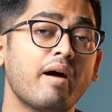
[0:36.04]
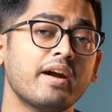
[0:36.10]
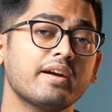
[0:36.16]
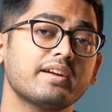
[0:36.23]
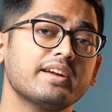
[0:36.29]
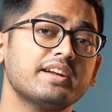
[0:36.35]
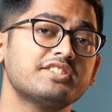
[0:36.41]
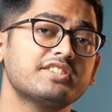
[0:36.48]
but
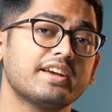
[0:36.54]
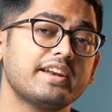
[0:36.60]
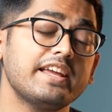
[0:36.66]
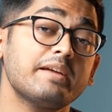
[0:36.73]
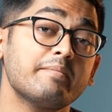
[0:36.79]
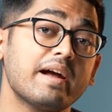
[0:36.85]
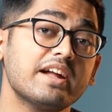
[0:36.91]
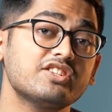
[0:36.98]
it's a
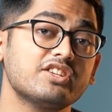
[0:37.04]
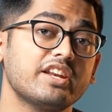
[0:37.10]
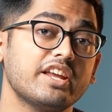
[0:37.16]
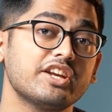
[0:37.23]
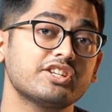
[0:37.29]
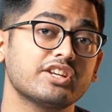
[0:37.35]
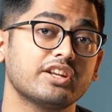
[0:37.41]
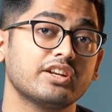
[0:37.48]

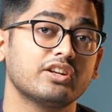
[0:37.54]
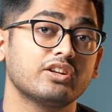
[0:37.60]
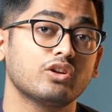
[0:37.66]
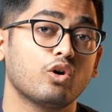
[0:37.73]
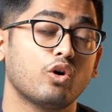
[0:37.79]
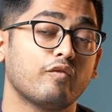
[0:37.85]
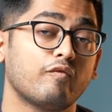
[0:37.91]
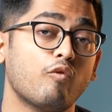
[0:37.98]
reimagination
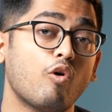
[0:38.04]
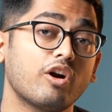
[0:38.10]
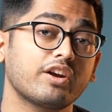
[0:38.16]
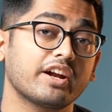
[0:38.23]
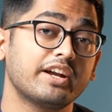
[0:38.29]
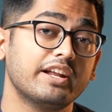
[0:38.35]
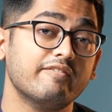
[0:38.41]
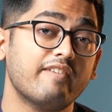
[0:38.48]
of
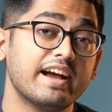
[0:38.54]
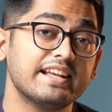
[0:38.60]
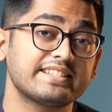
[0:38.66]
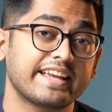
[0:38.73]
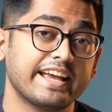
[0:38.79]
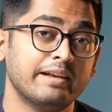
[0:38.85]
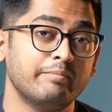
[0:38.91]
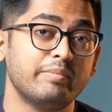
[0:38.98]
what a device can